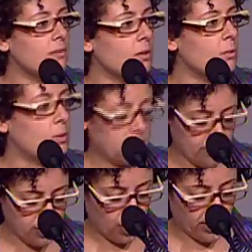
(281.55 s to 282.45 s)
Will we
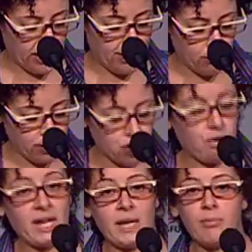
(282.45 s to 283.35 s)
be talking about
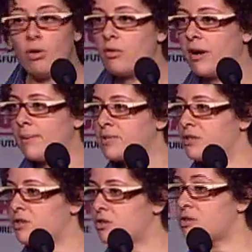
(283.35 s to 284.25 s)
retraining programs
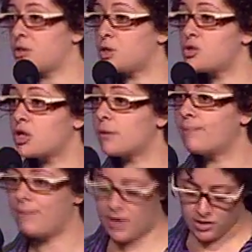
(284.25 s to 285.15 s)
as a solution?
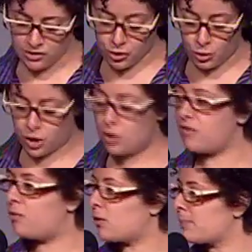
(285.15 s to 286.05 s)
School
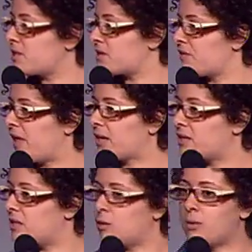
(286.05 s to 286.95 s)
uniforms as if that could
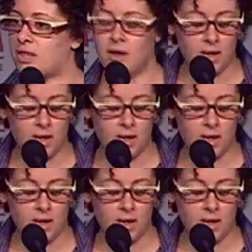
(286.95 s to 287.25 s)
deal with